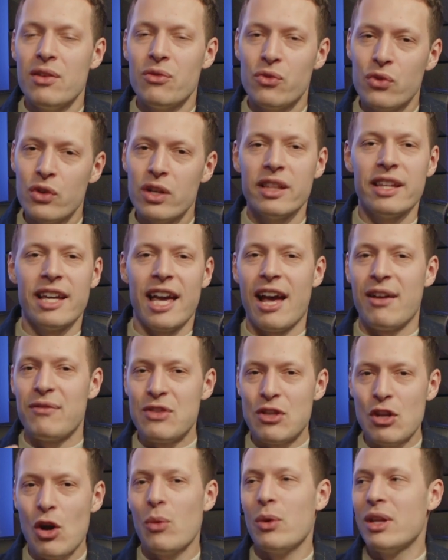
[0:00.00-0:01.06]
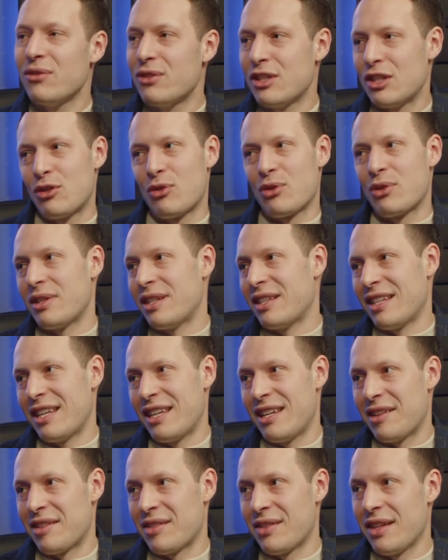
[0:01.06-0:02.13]
really have no inventory in
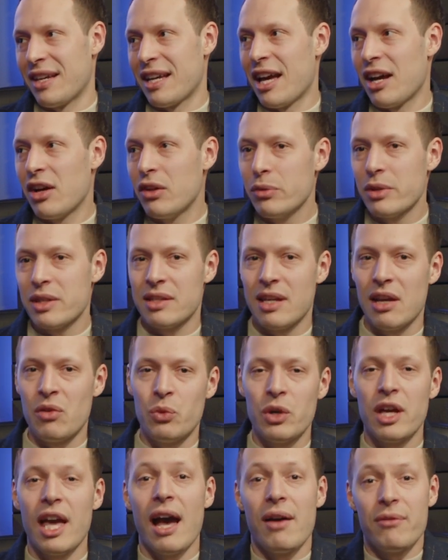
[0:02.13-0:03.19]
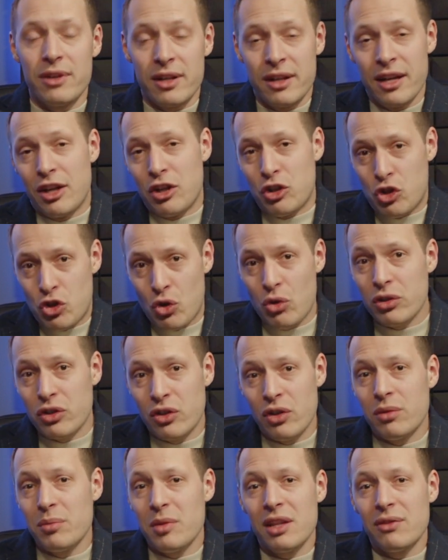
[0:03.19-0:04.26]
here. Like yeah. I always say, we have a
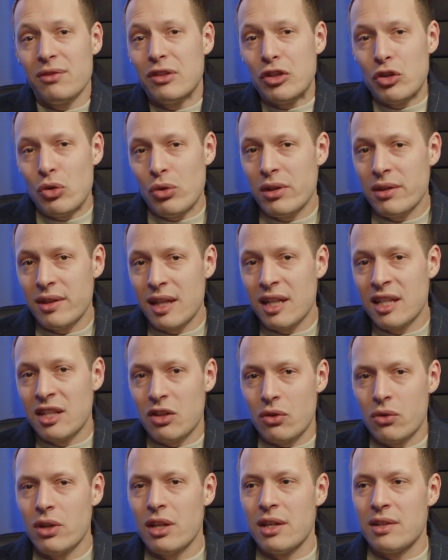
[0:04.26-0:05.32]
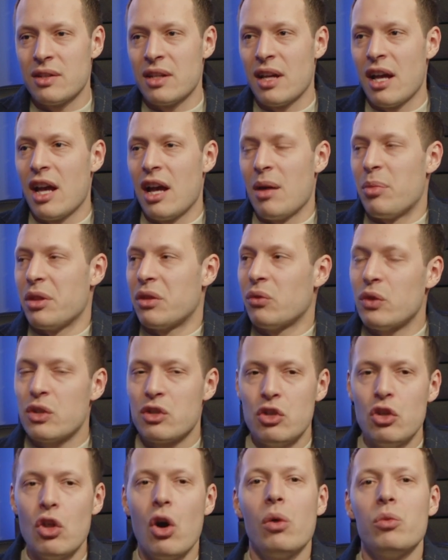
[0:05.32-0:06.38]
short-term inventory that increased, but there is
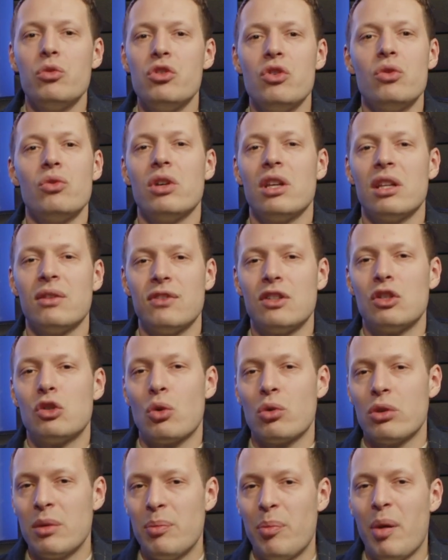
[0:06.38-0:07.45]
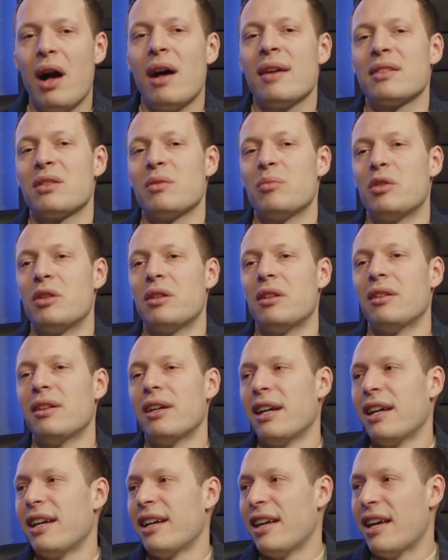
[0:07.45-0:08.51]
no new inventory possible
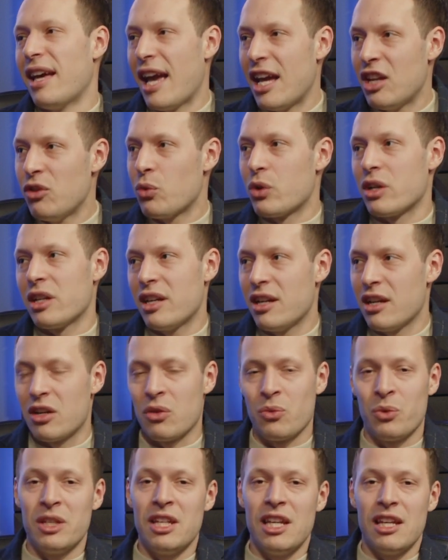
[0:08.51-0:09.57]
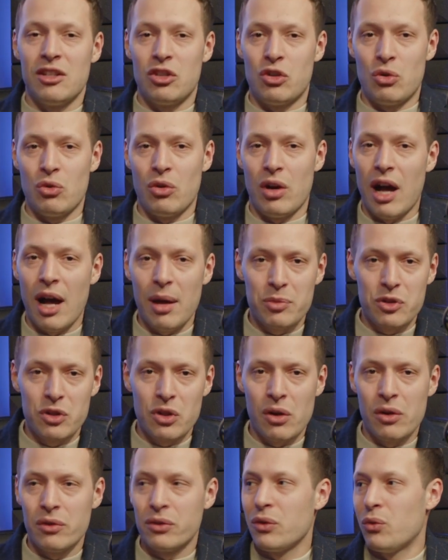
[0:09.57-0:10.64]
anywhere here. We need to
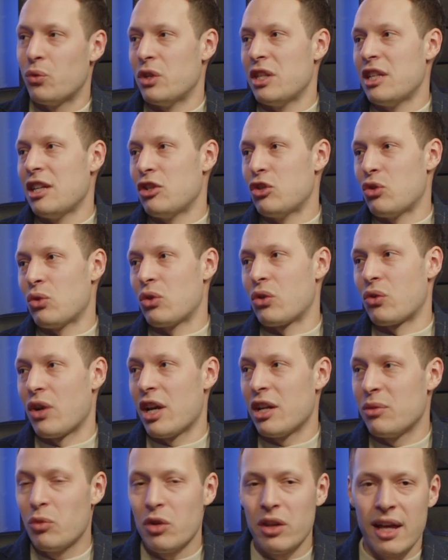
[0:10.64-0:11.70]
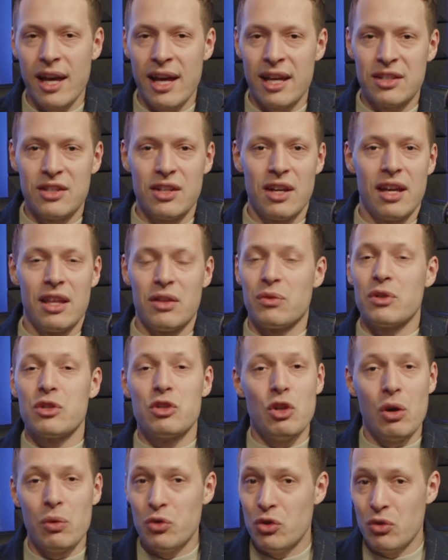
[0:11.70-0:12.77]
upzone, we need to create more land. There is
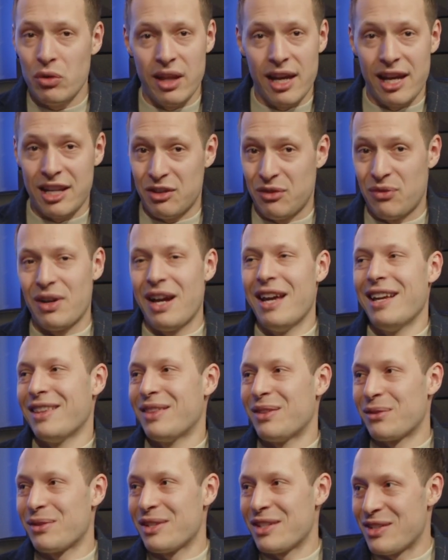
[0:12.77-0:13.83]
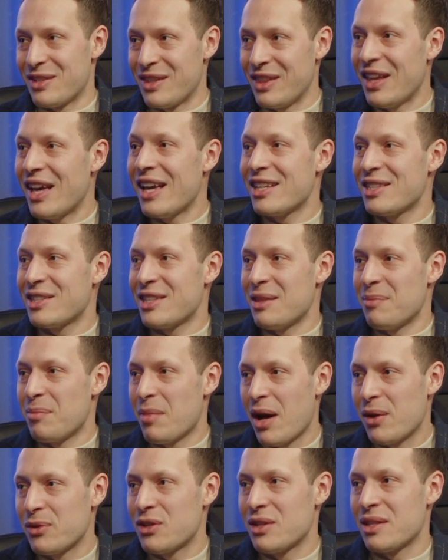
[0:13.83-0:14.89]
no new land, right? There is yeah. lakes and
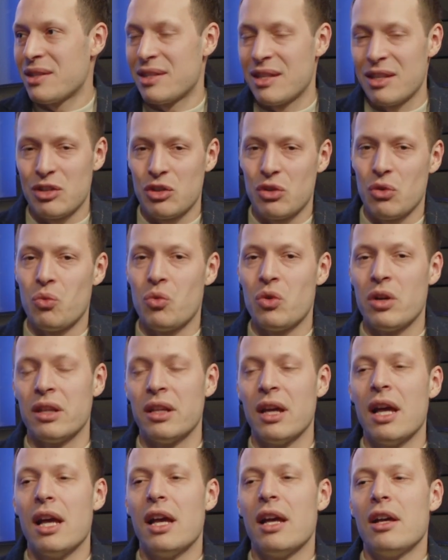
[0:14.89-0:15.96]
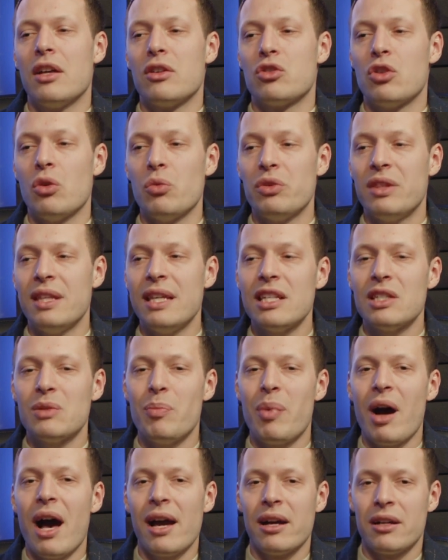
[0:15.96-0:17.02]
mountains and so on. So these
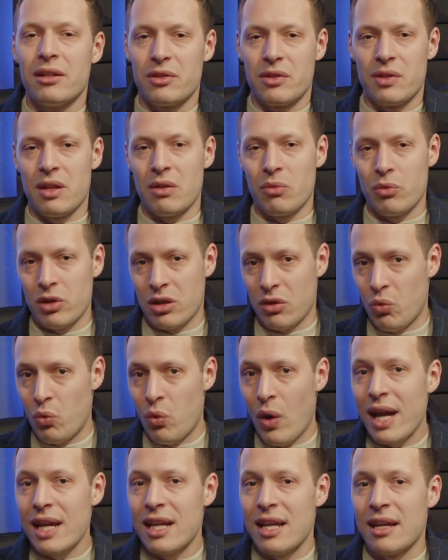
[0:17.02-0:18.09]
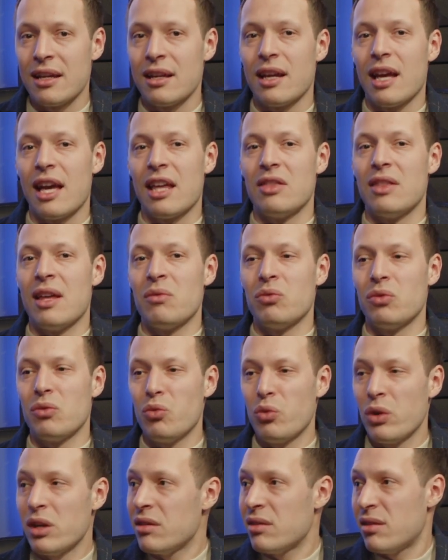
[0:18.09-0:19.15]
buyers, they were waiting, and then
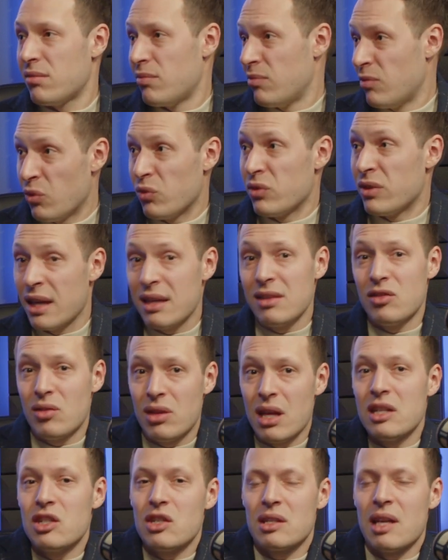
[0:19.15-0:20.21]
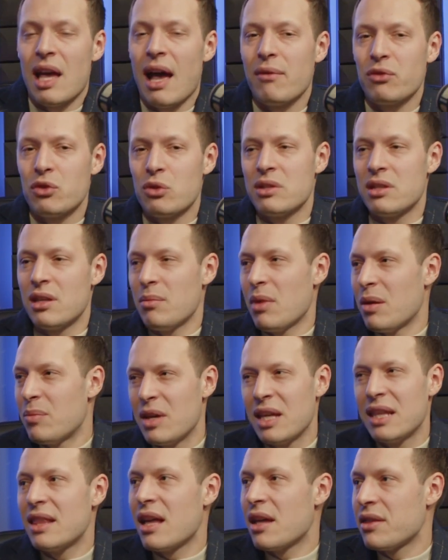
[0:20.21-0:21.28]
we, they, they just have to see maybe
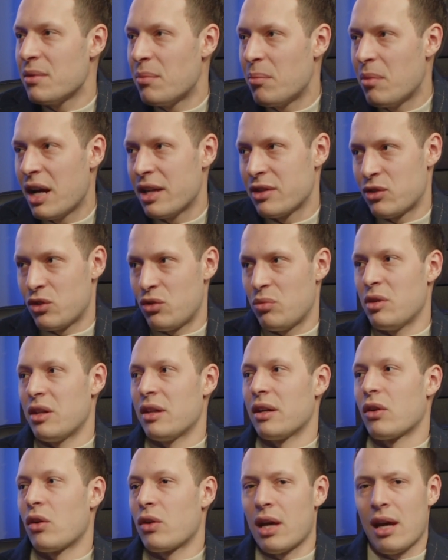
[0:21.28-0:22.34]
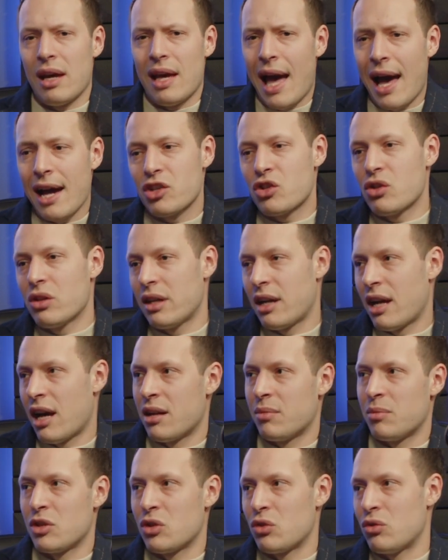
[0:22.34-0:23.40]
another month to be like, okay, actually
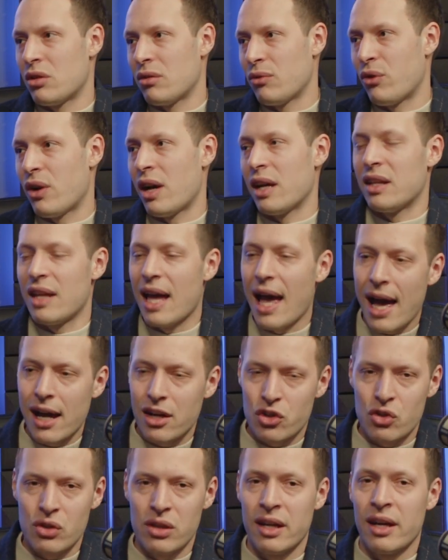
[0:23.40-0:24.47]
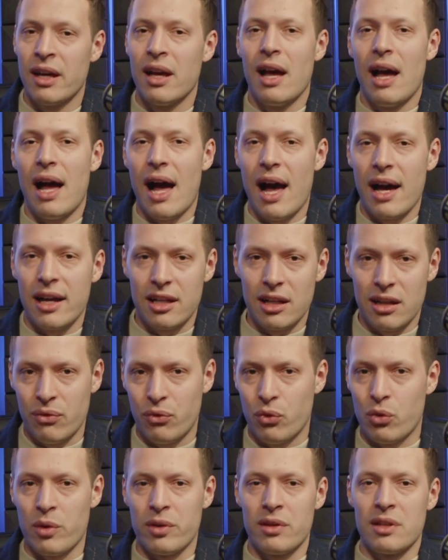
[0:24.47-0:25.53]
economy is doing fine. Actually, I could
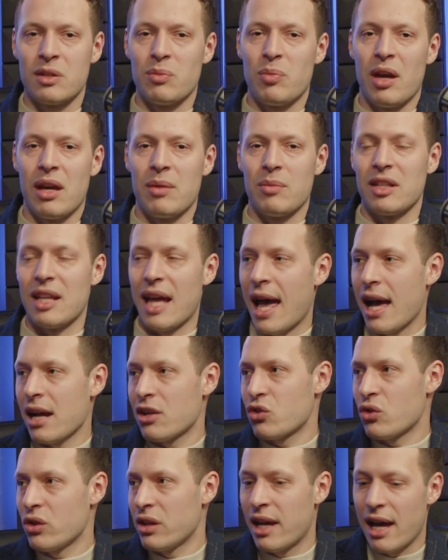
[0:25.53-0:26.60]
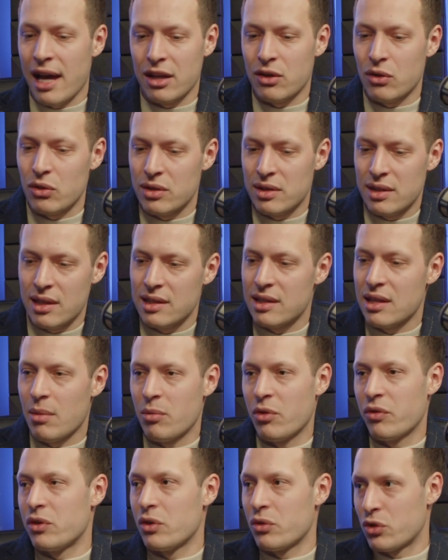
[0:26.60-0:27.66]
afford this payment. Actually, I could see some
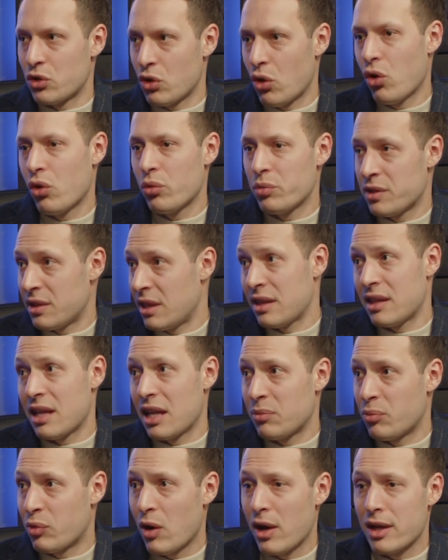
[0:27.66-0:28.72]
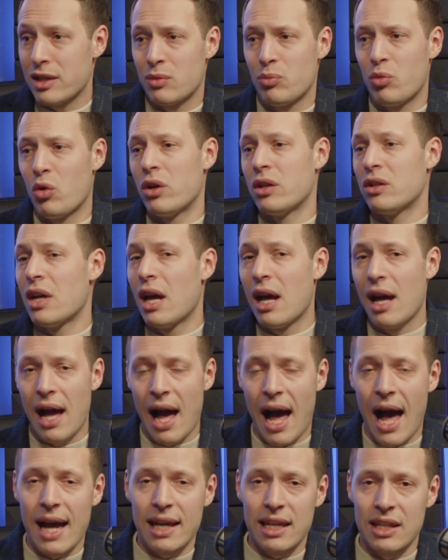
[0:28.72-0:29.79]
of those homes in that price point.
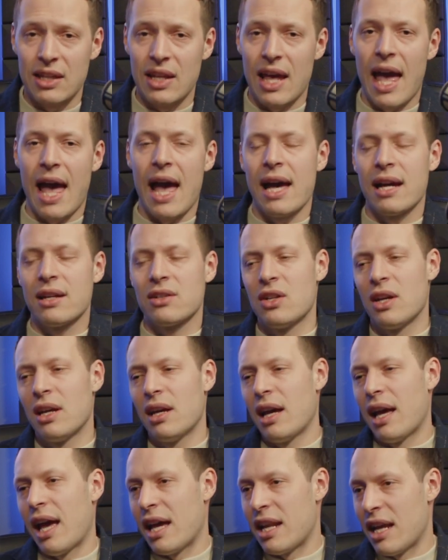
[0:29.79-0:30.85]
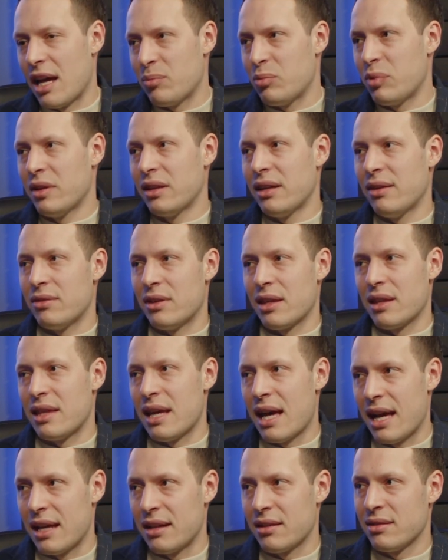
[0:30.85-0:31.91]
I can act, and I believe that
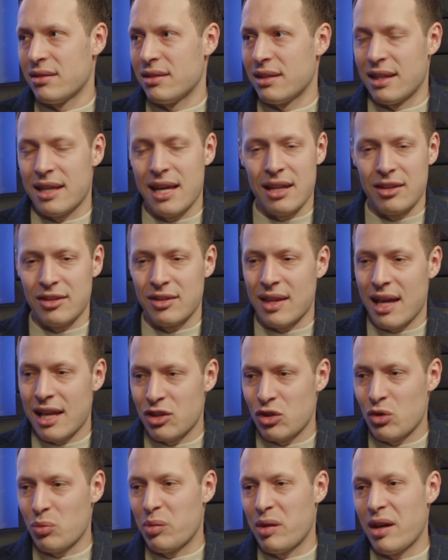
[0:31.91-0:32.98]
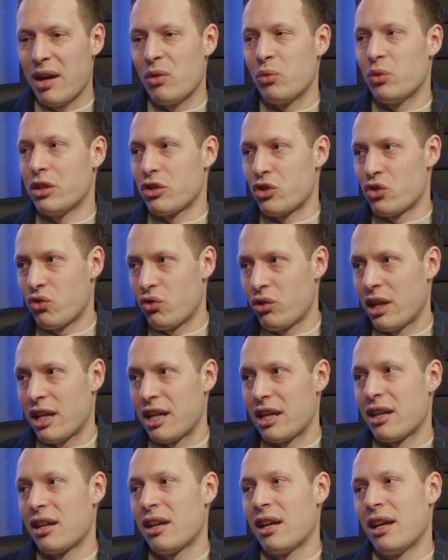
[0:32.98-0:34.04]
that, again, that supply will
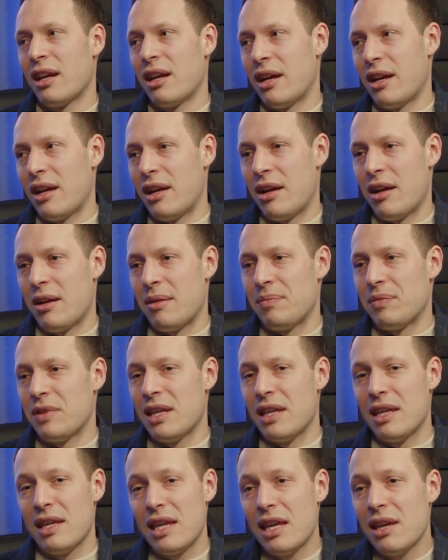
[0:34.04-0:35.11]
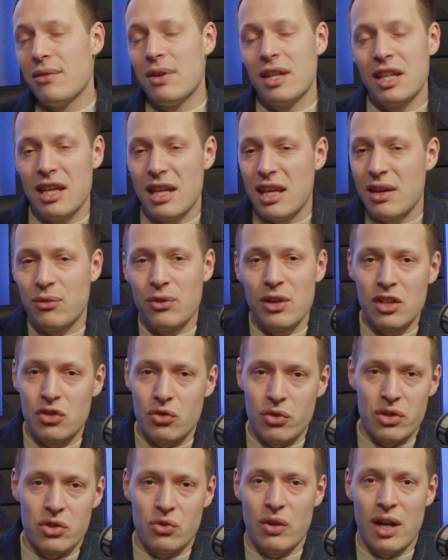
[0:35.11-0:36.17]
shrink, um, even if
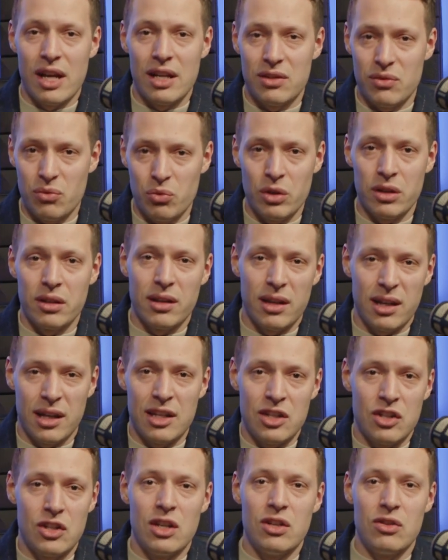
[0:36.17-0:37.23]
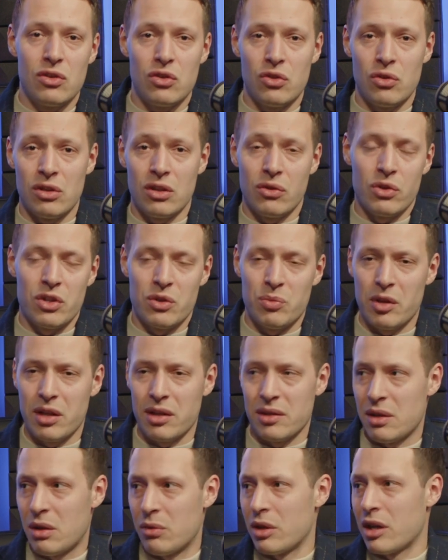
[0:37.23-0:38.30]
interest rates will continue to increase
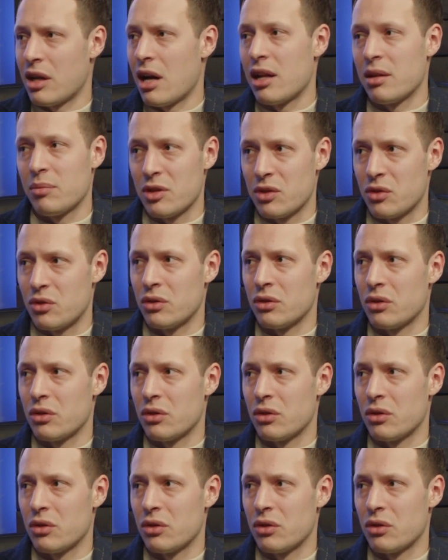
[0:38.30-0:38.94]
because our economy is doing